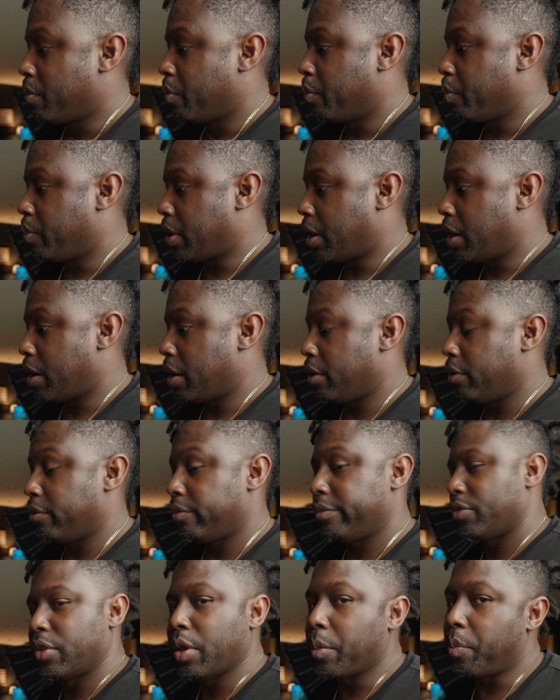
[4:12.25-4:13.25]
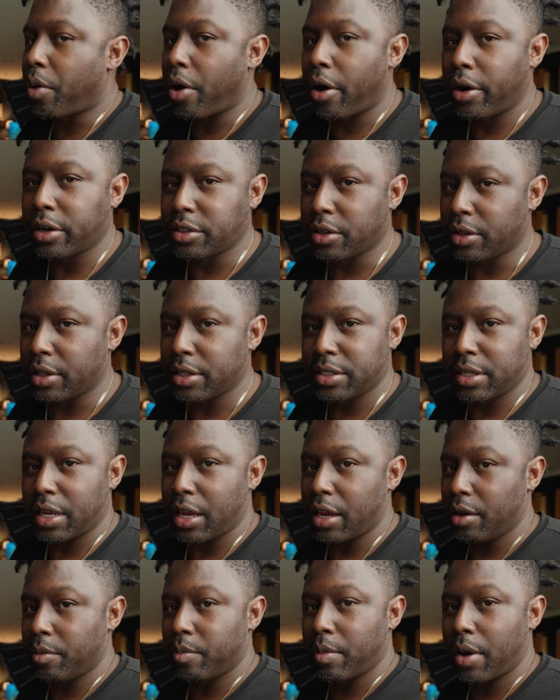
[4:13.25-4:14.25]
but the parts are the
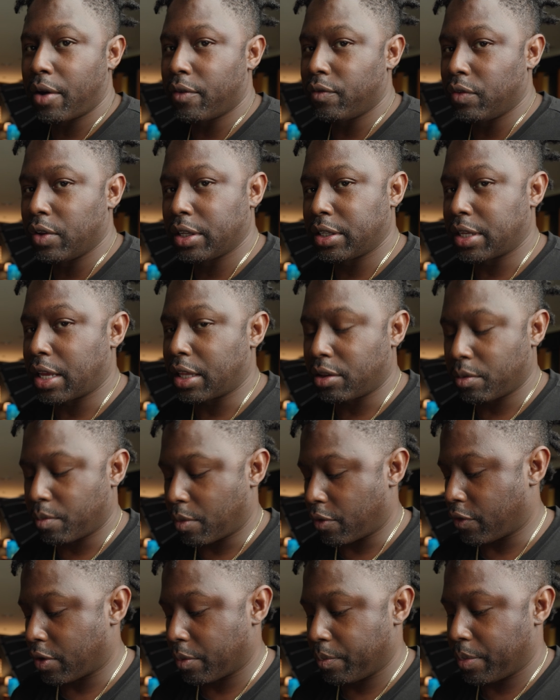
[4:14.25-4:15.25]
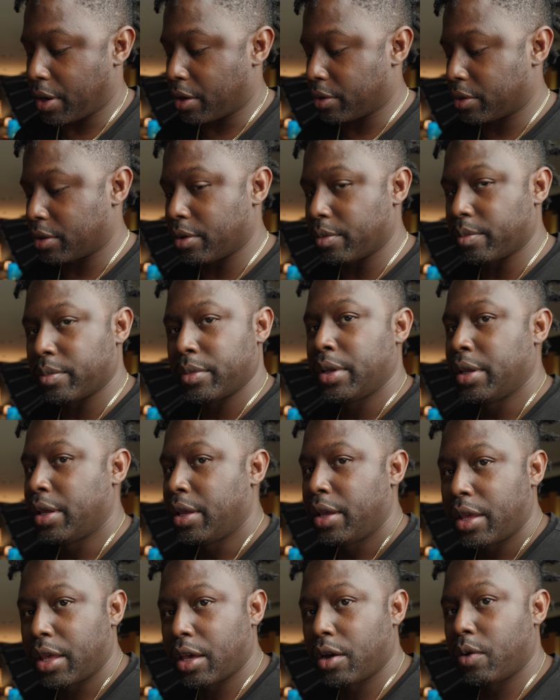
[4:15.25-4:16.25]
same. I've looked at them, I've compared them.
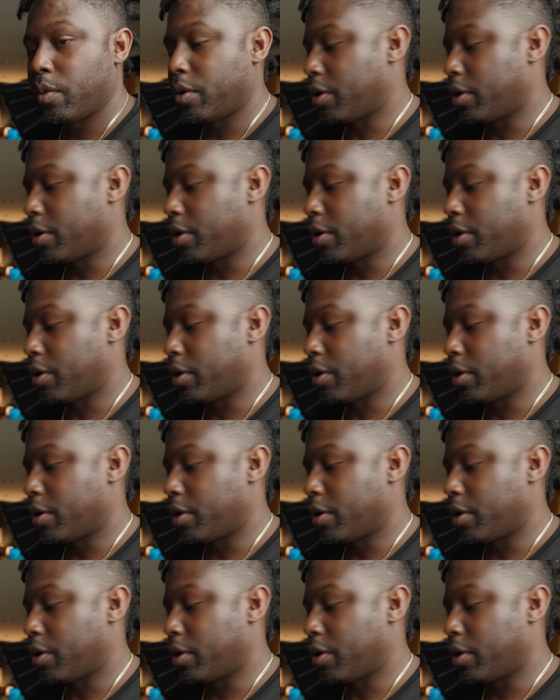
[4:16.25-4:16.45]
It'll